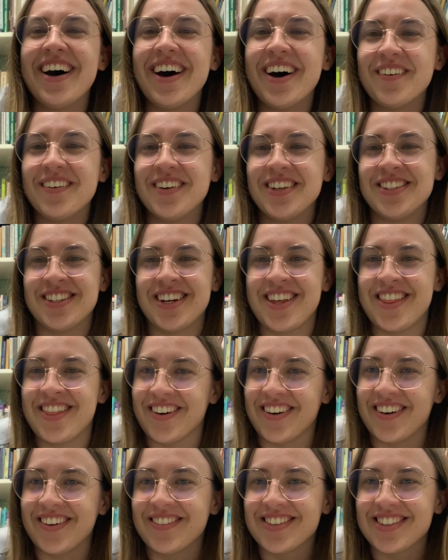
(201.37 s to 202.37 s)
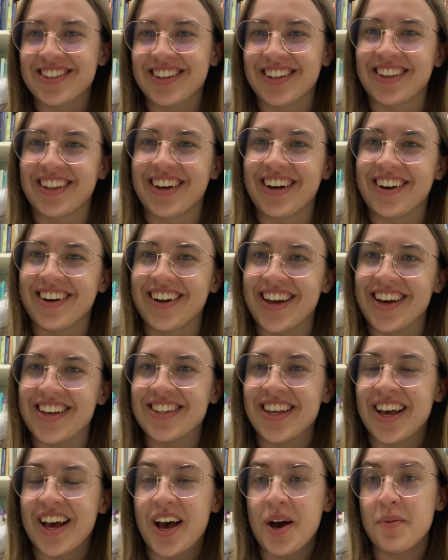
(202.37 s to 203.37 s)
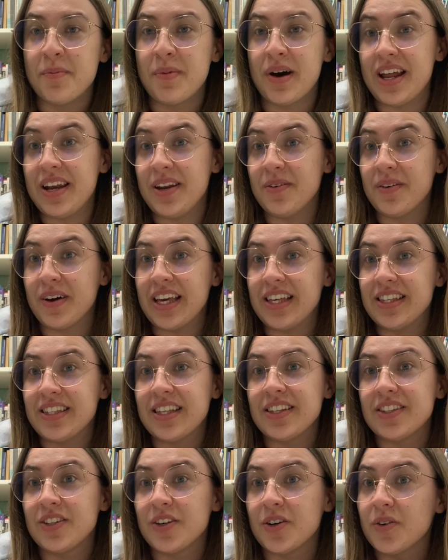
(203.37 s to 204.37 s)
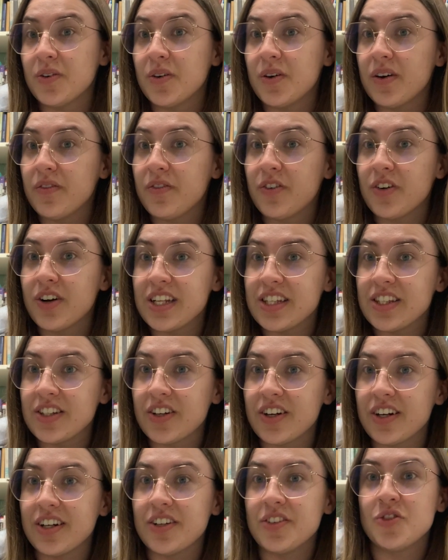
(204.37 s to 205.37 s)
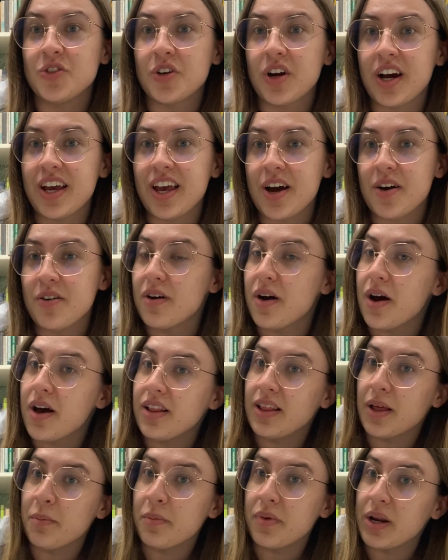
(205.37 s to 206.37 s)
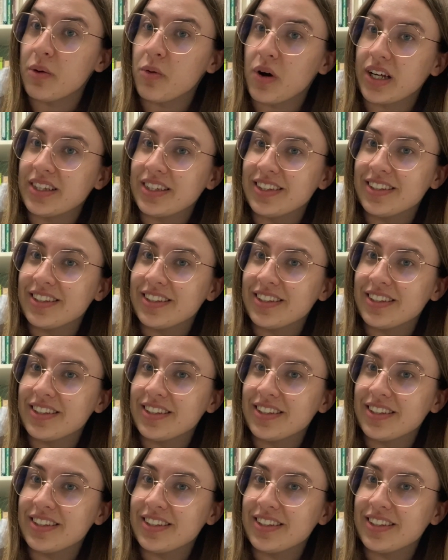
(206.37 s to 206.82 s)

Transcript: which I thought was hilarious. But anyways, so for dessert, try out the Briwat.